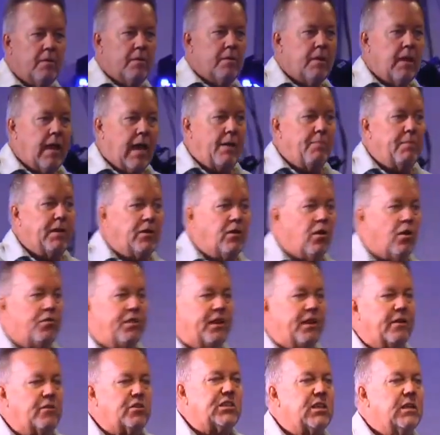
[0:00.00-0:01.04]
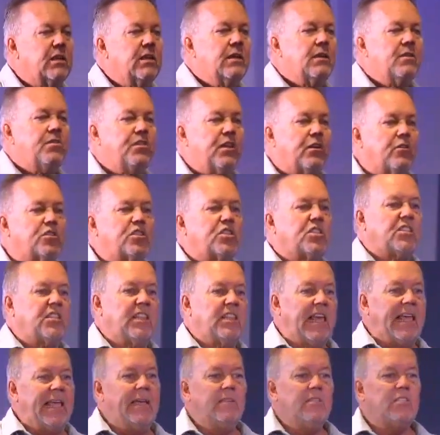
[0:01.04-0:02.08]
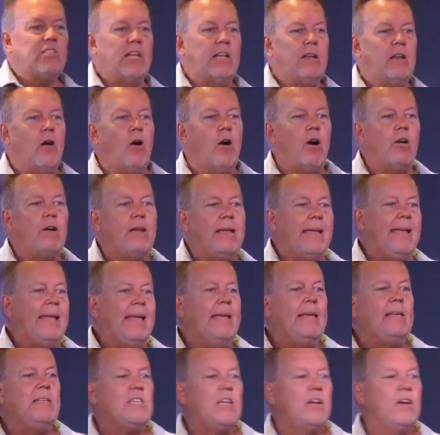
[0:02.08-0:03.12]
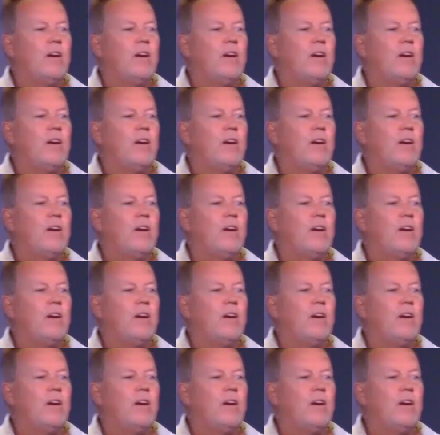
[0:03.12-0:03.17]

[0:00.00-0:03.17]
How many know there's things that are easier